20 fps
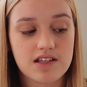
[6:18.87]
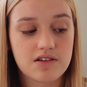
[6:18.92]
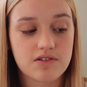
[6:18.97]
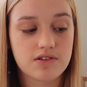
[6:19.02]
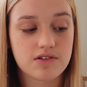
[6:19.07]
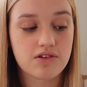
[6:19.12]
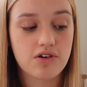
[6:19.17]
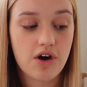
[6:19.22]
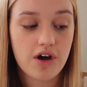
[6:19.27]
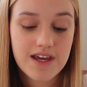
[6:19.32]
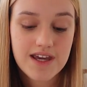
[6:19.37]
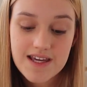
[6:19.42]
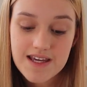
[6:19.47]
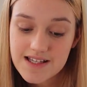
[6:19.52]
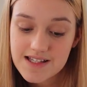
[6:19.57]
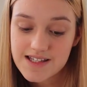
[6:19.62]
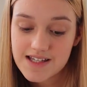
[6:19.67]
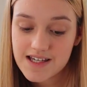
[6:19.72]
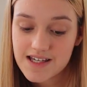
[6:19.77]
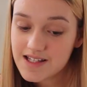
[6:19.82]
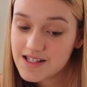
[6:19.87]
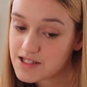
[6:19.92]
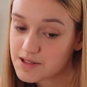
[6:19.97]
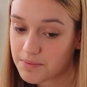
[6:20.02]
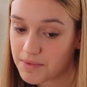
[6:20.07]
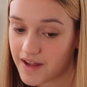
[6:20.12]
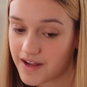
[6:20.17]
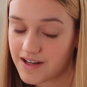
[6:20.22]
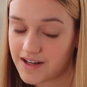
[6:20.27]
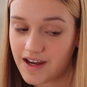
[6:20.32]
so it's not easy to
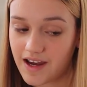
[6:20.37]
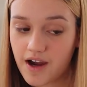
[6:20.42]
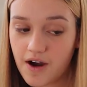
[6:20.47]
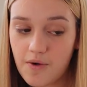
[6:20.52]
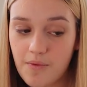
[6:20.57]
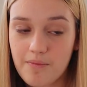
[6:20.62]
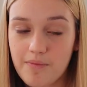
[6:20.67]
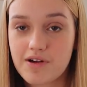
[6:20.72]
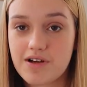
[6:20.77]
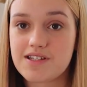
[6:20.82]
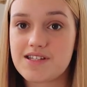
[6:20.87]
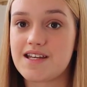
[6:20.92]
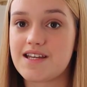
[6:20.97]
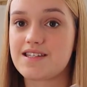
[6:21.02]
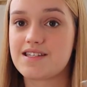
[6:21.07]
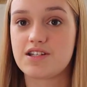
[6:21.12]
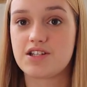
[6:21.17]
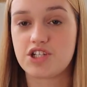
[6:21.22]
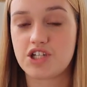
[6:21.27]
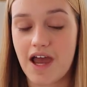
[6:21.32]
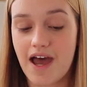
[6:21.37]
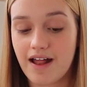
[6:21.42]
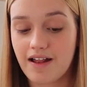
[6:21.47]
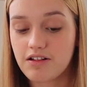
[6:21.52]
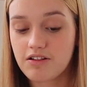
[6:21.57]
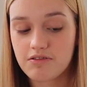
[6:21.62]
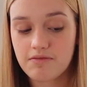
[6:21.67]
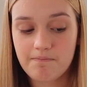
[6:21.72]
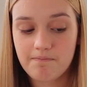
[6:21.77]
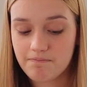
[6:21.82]
blend out because it is a
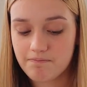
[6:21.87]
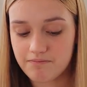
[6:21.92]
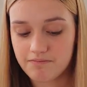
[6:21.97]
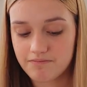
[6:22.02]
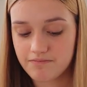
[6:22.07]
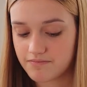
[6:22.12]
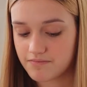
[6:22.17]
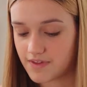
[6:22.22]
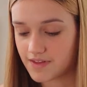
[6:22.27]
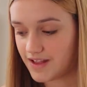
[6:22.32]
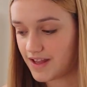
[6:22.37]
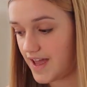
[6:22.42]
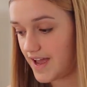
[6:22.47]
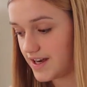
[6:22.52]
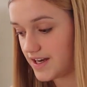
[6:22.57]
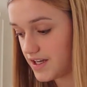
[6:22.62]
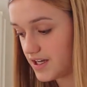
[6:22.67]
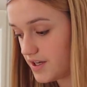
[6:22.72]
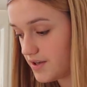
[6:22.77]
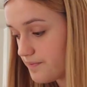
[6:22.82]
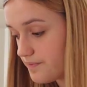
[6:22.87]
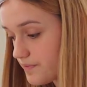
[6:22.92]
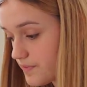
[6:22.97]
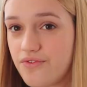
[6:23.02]
gel liner.